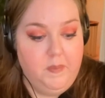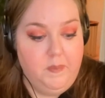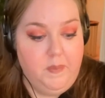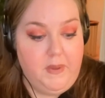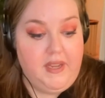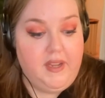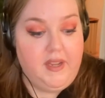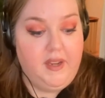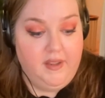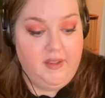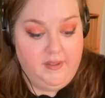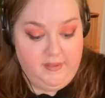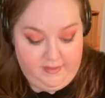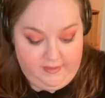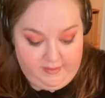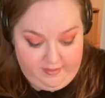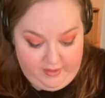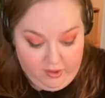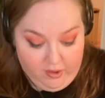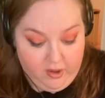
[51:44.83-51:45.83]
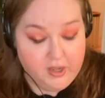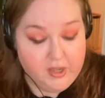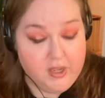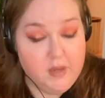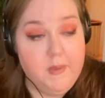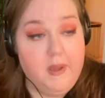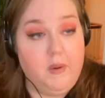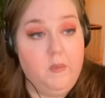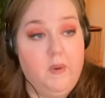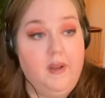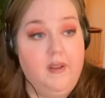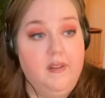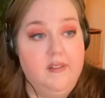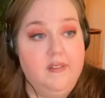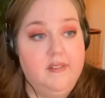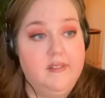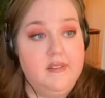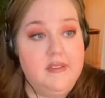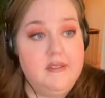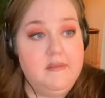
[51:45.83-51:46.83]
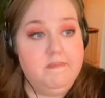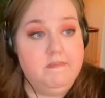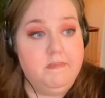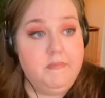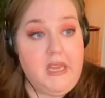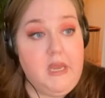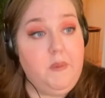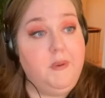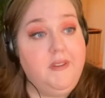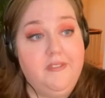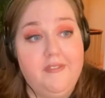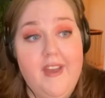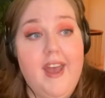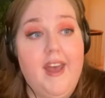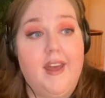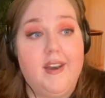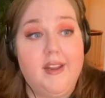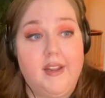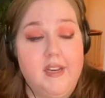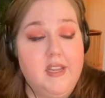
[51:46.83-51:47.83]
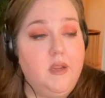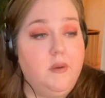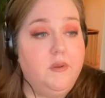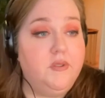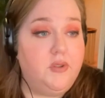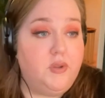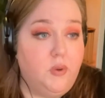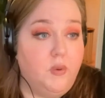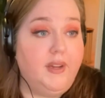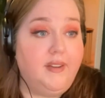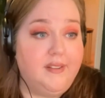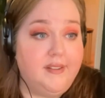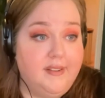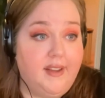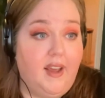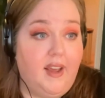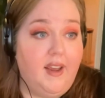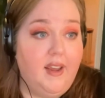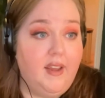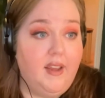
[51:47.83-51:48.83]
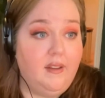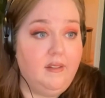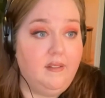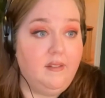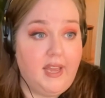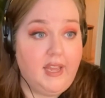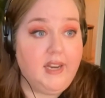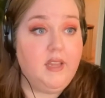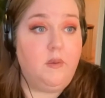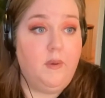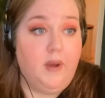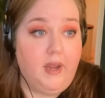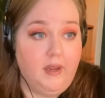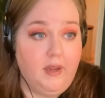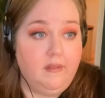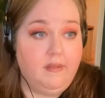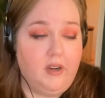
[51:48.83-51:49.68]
because their argument was he was fat and he was going to die anyway.